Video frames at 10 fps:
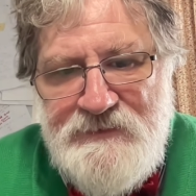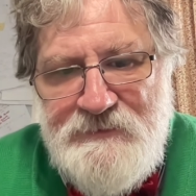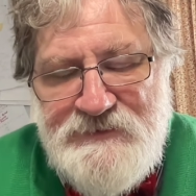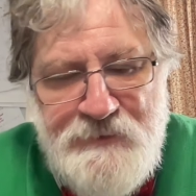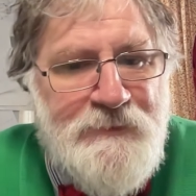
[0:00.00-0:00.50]

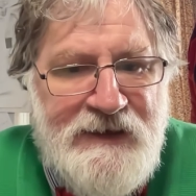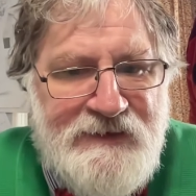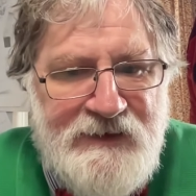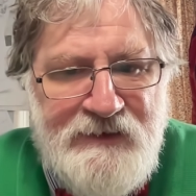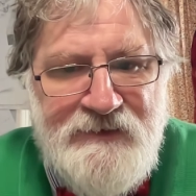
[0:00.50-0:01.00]
So
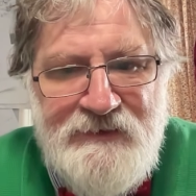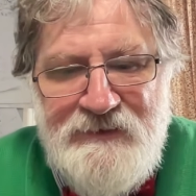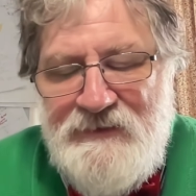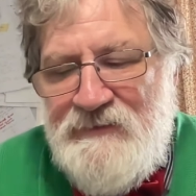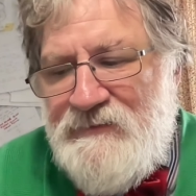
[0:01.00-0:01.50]
making
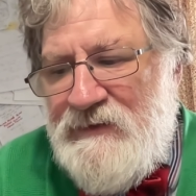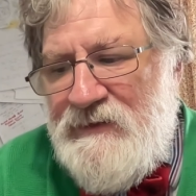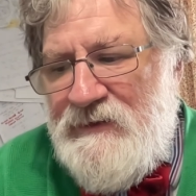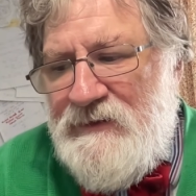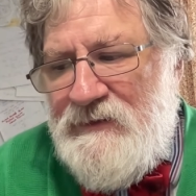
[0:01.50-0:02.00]

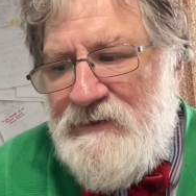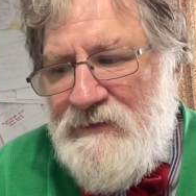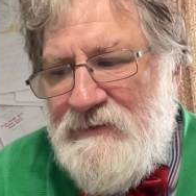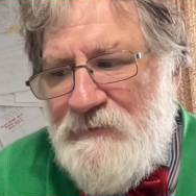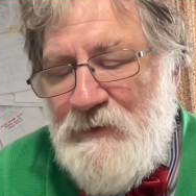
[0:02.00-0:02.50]
the
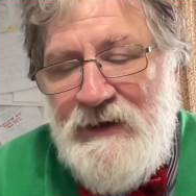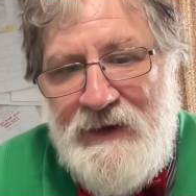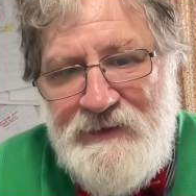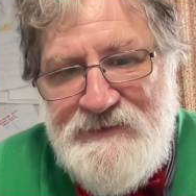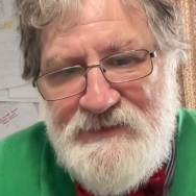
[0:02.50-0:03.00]

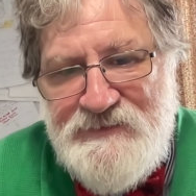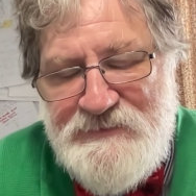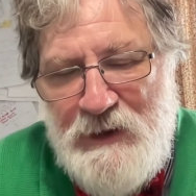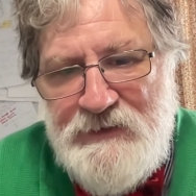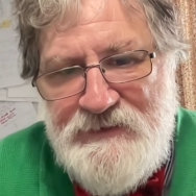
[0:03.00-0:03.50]
reliance on
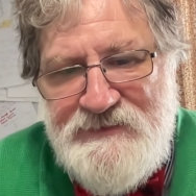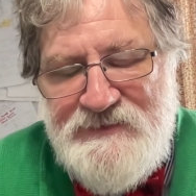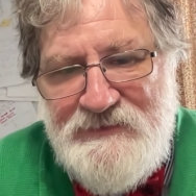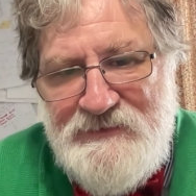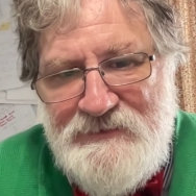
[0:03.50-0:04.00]

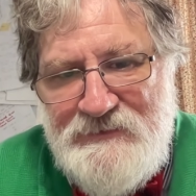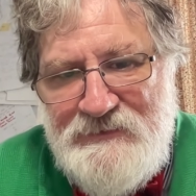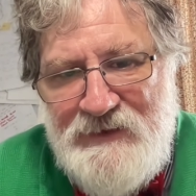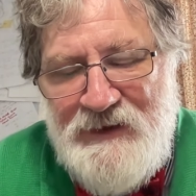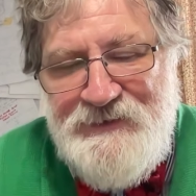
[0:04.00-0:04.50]
smugglers
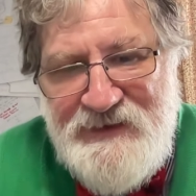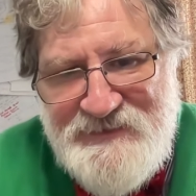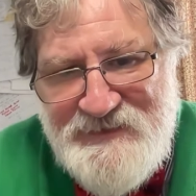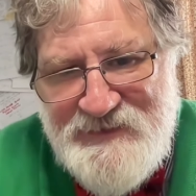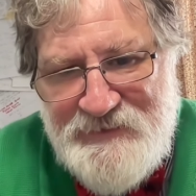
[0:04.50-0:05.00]

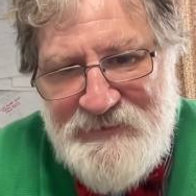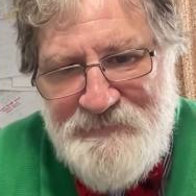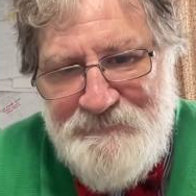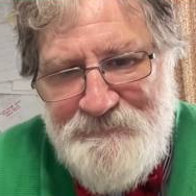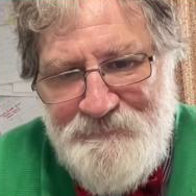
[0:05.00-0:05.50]
unnecessary.
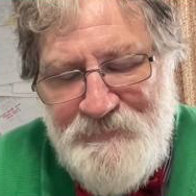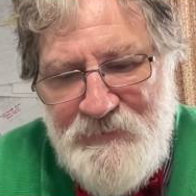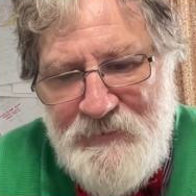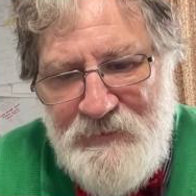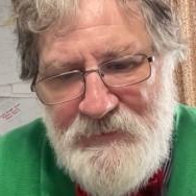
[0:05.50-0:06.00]

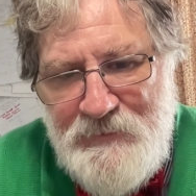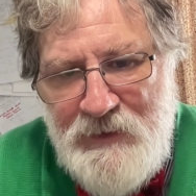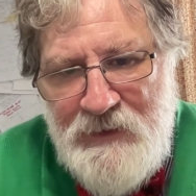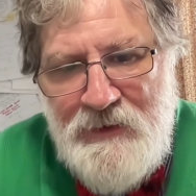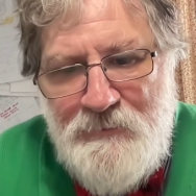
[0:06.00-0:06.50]

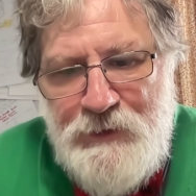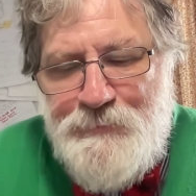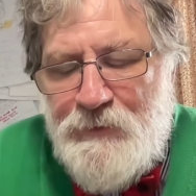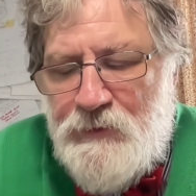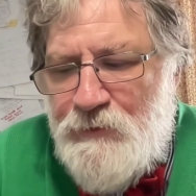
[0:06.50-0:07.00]

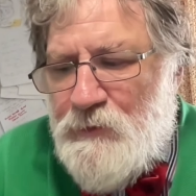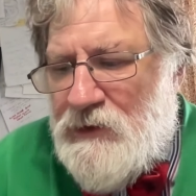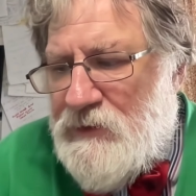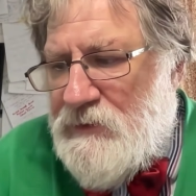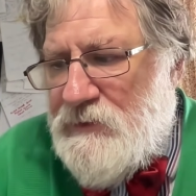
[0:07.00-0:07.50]
People who
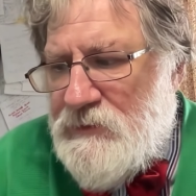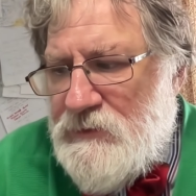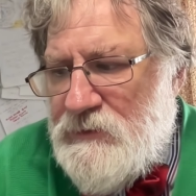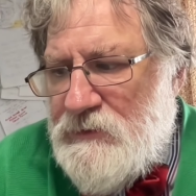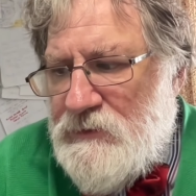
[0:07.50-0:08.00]
are
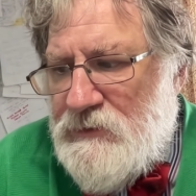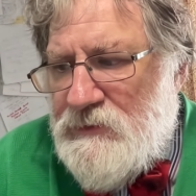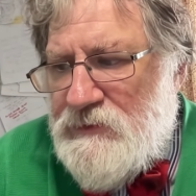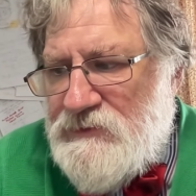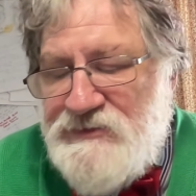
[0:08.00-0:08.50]

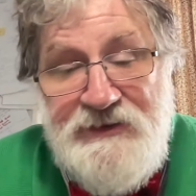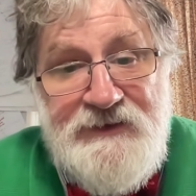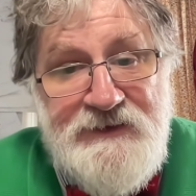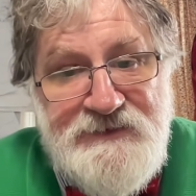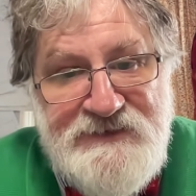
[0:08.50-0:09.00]

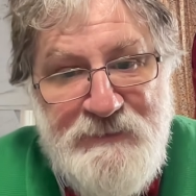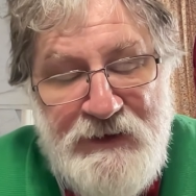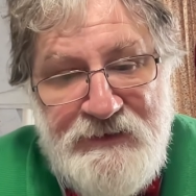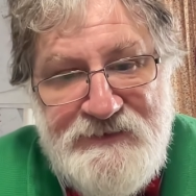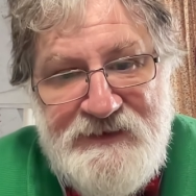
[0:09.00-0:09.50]
turning to
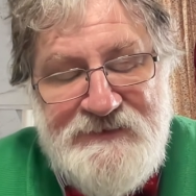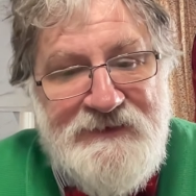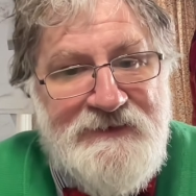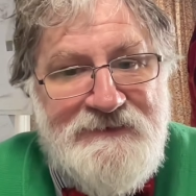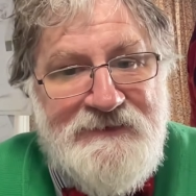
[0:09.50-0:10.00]
smugglers are
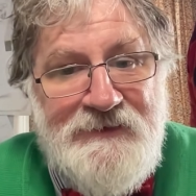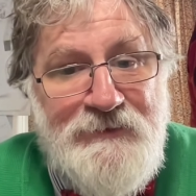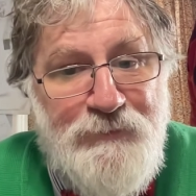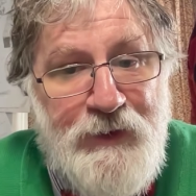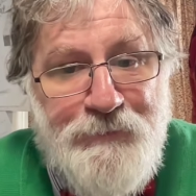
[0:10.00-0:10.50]
turning to the
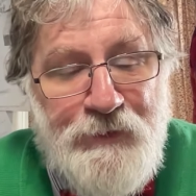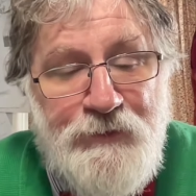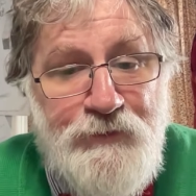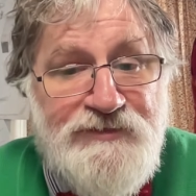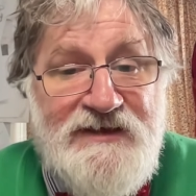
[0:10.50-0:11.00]
only people
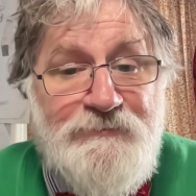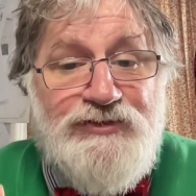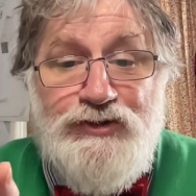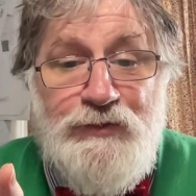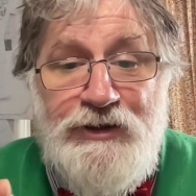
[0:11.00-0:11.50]
who seem
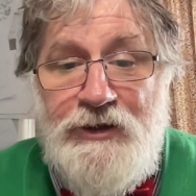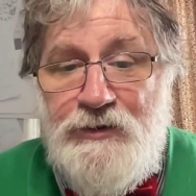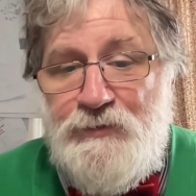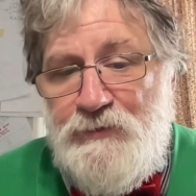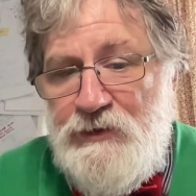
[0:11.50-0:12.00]
to
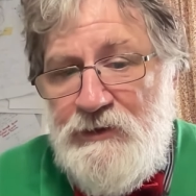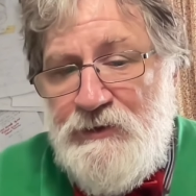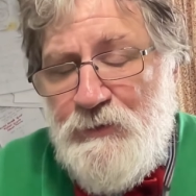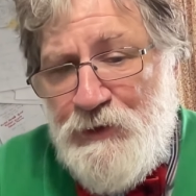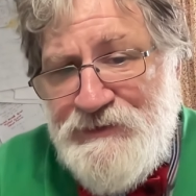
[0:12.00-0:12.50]
know
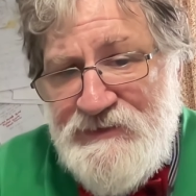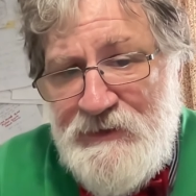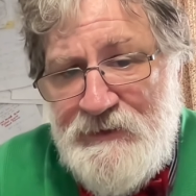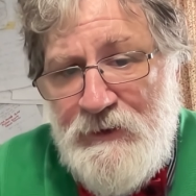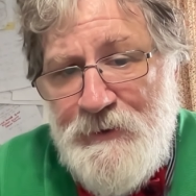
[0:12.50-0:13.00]
what is
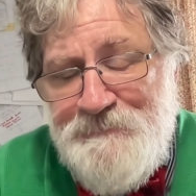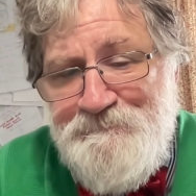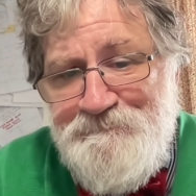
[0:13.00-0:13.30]
going on.